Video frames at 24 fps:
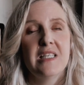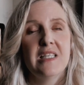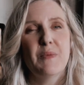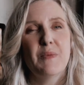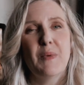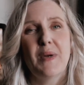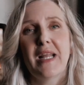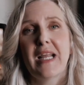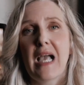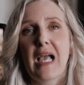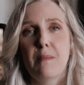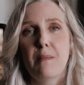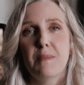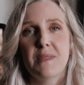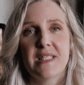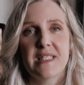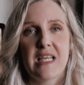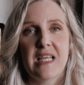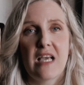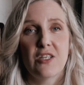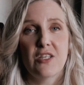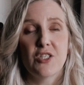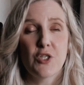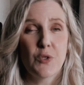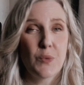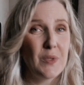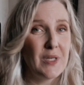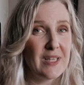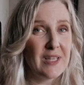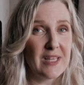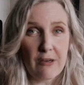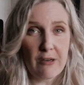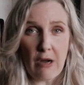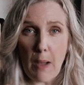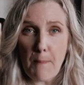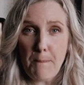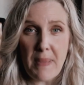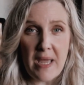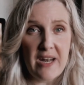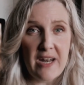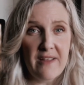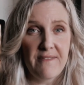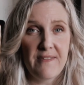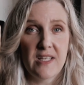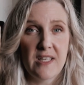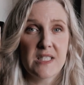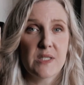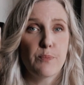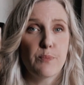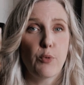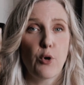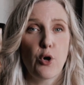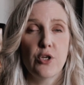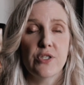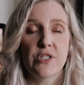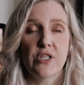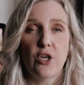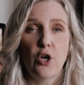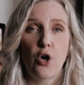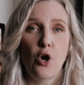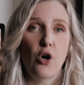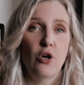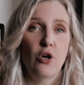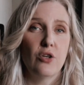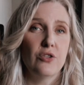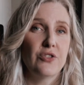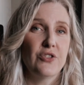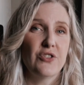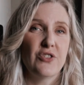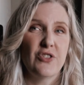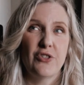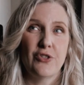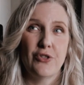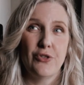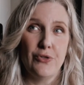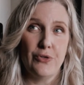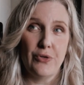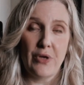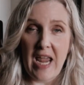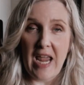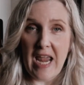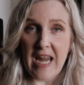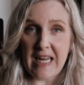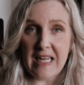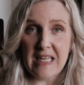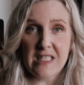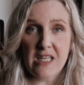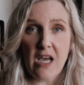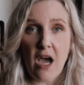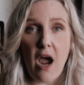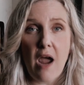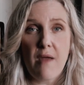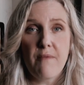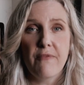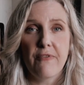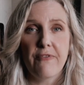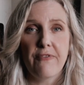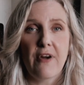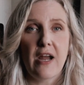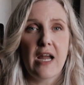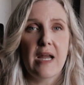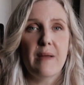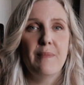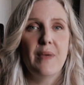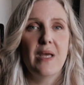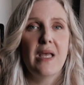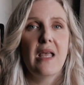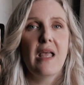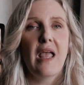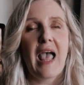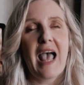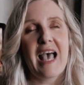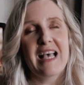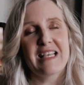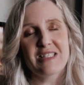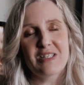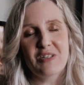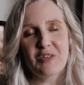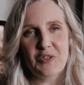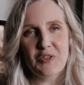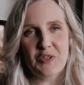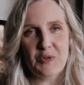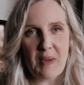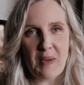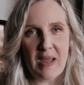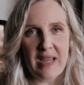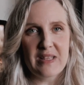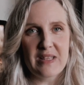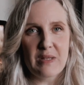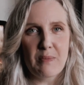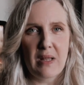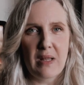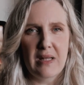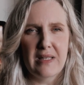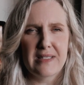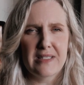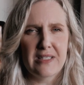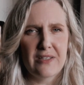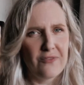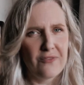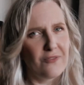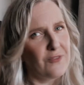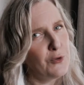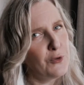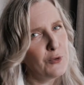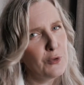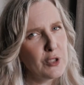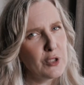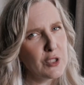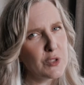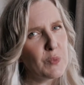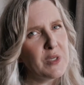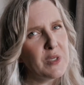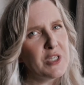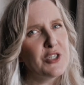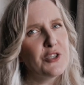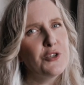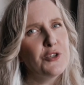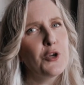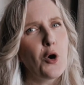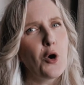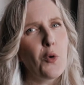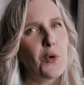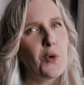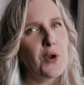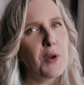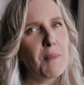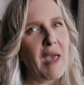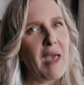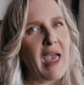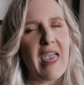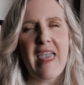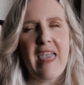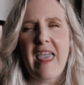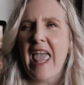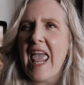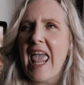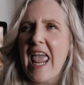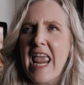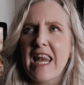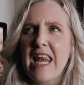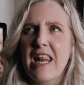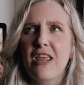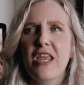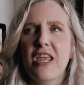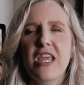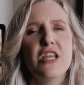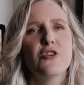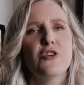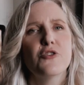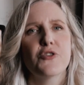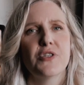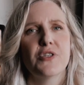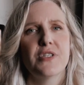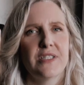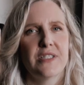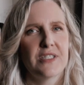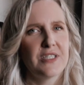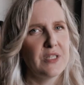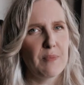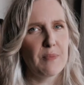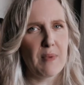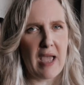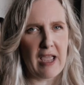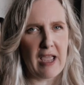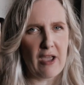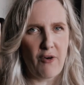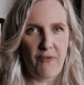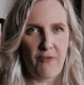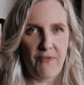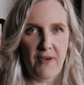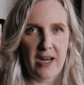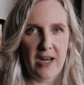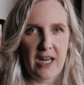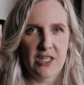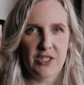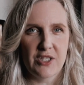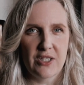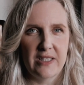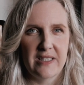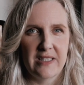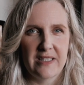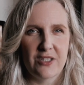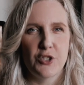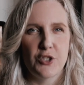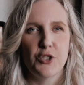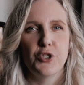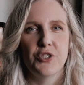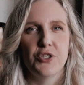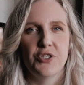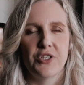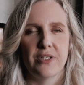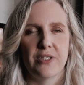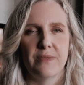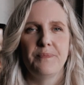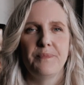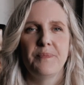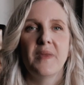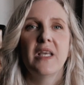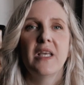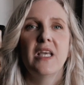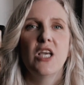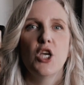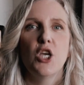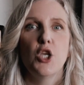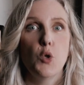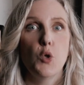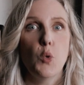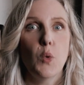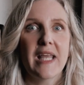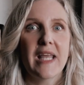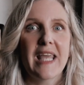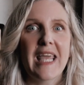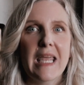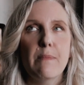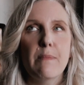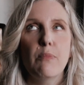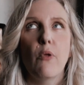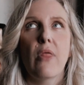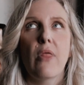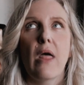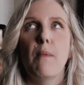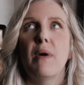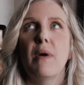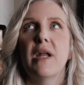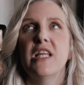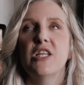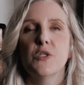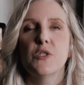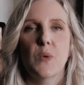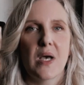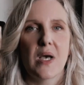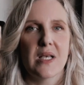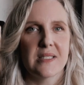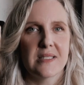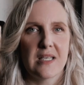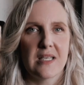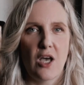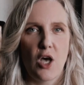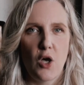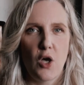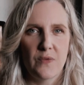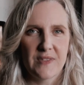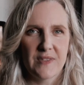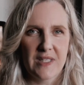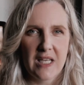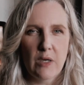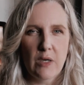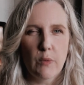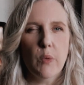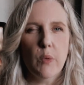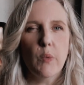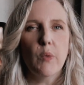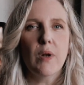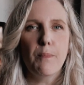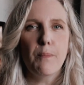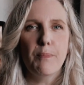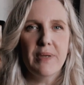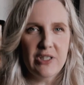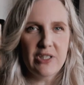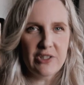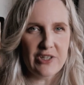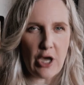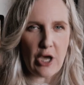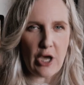When it comes down to it, there are benefits, pros and cons to any time frame as long as you're paying the balance in full because we do not want to pay any interest to the bank or financial institution. You want to keep all that money to ourselves. We want to build